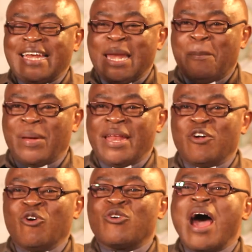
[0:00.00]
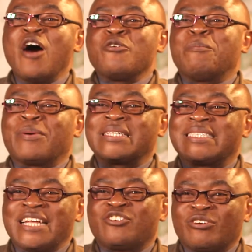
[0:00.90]
depending on how you
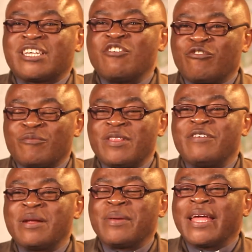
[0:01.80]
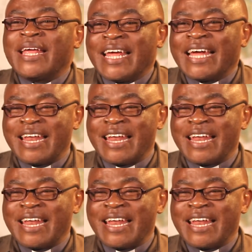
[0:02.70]
present yourself from the very beginning.